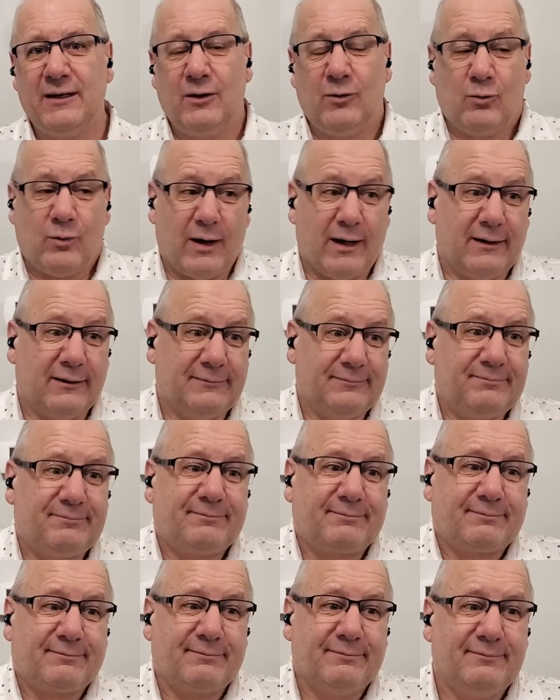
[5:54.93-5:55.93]
well,
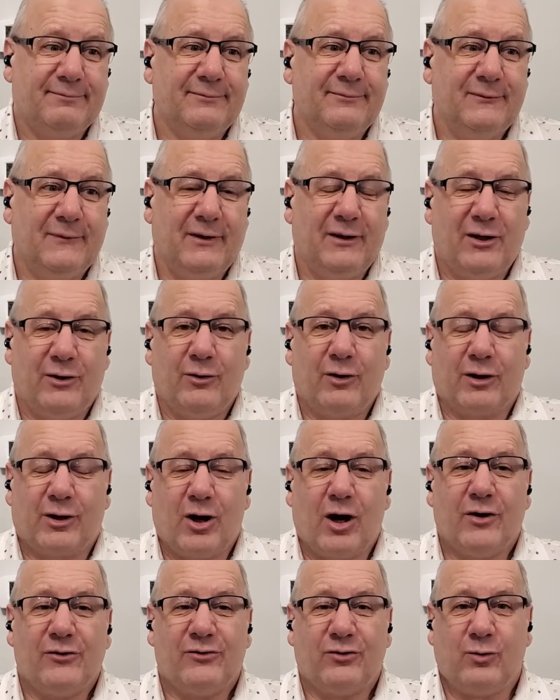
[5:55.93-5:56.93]
there are
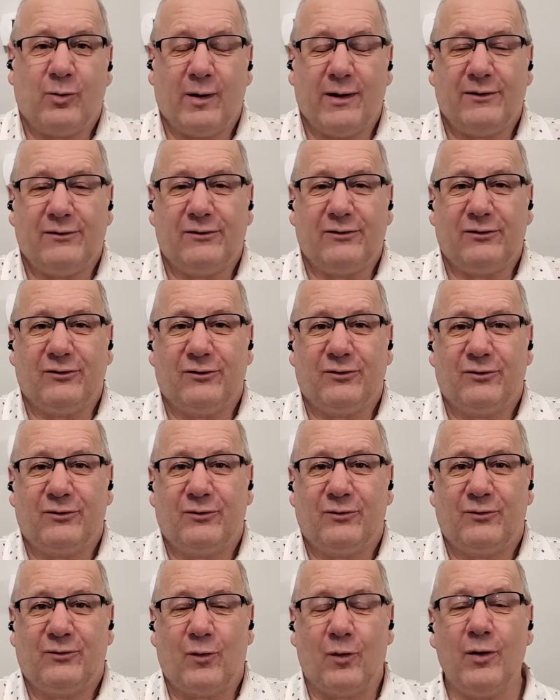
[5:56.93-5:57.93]
consequences
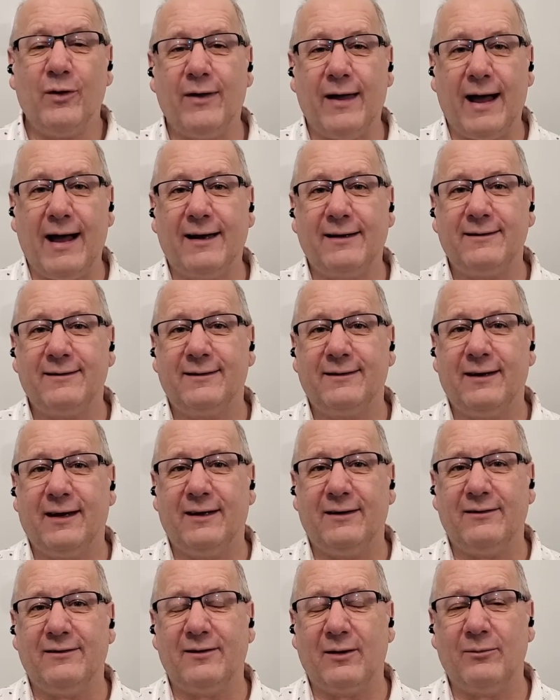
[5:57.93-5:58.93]
for that.
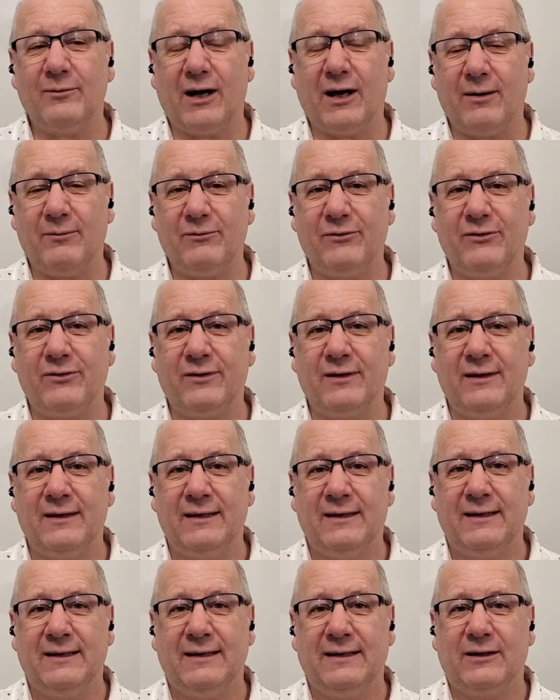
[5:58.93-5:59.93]
And sometimes
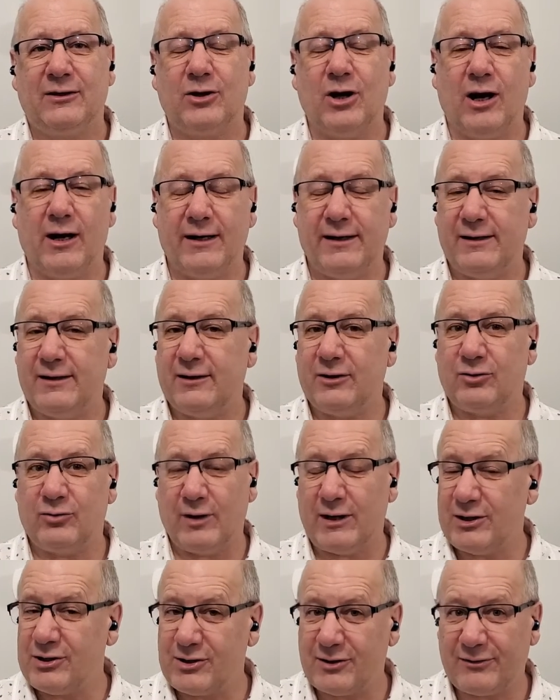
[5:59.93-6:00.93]
God
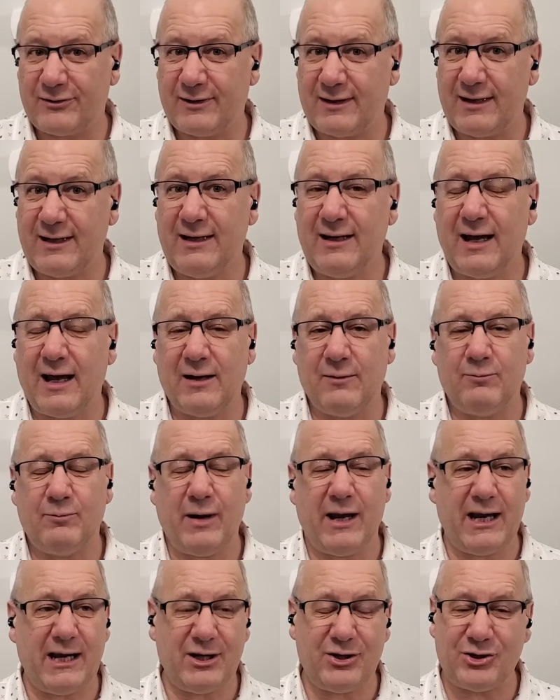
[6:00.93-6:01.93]
graciously and
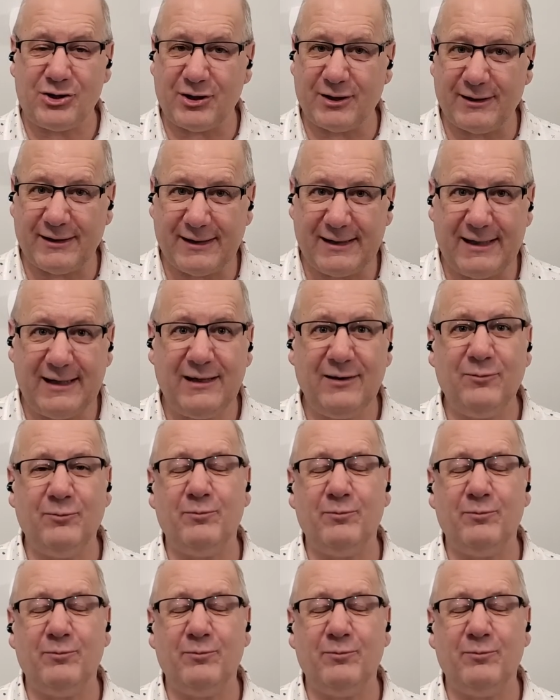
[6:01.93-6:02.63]
patiently